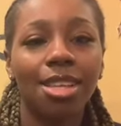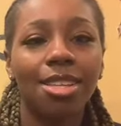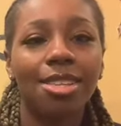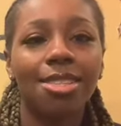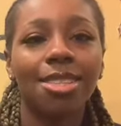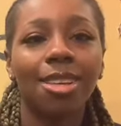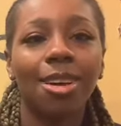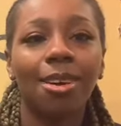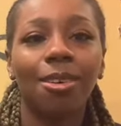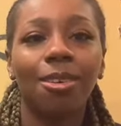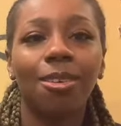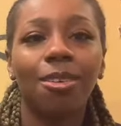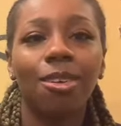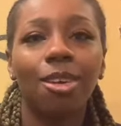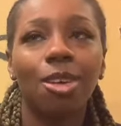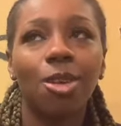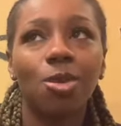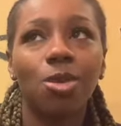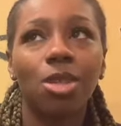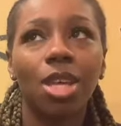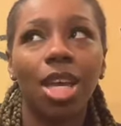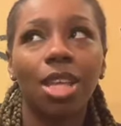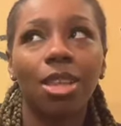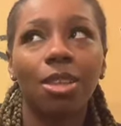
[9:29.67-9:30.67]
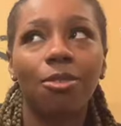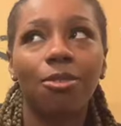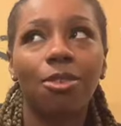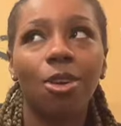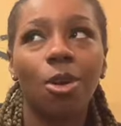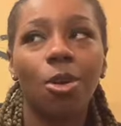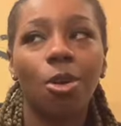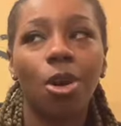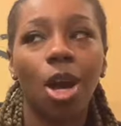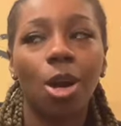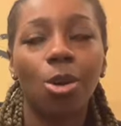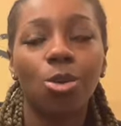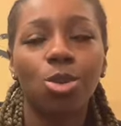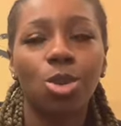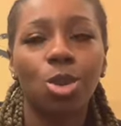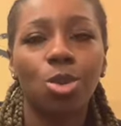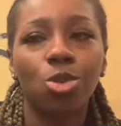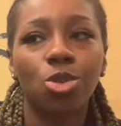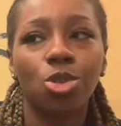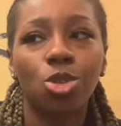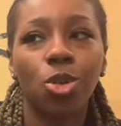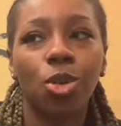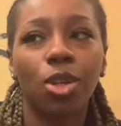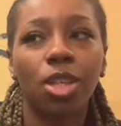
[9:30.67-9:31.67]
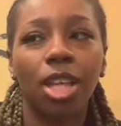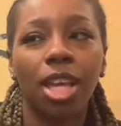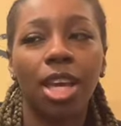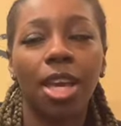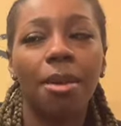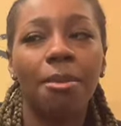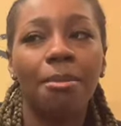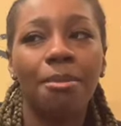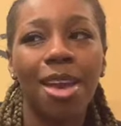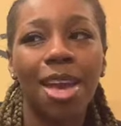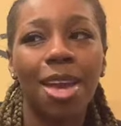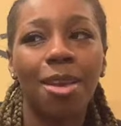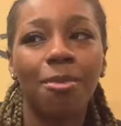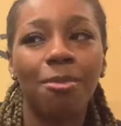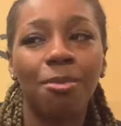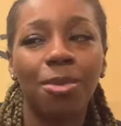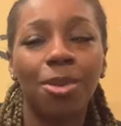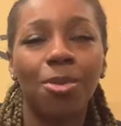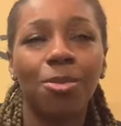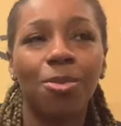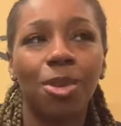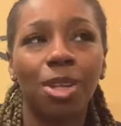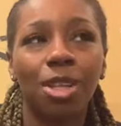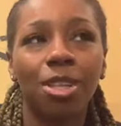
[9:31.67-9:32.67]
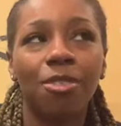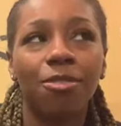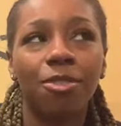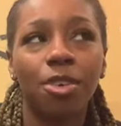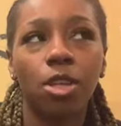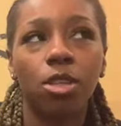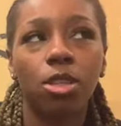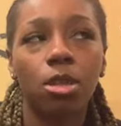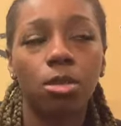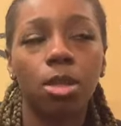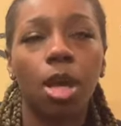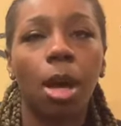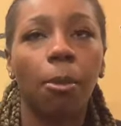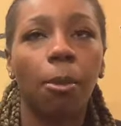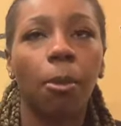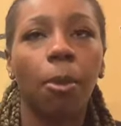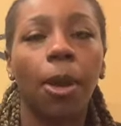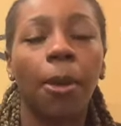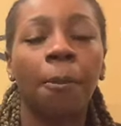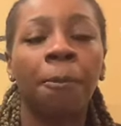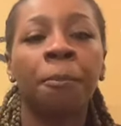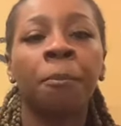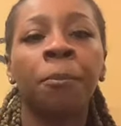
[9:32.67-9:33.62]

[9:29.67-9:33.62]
So it was like, the phone call was so short that it made me really feel some type of way.